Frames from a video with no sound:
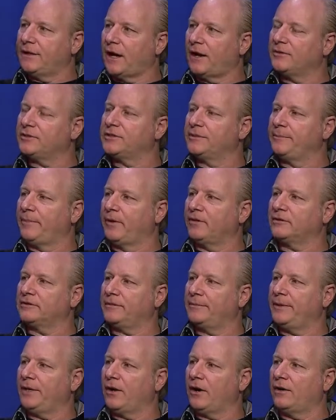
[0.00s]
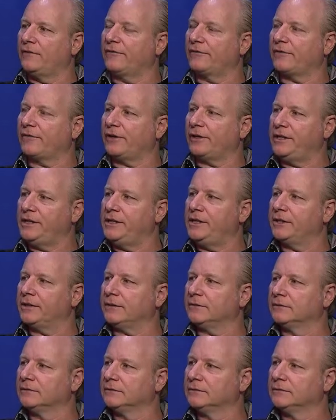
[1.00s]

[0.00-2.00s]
I was supposed to be on for a year.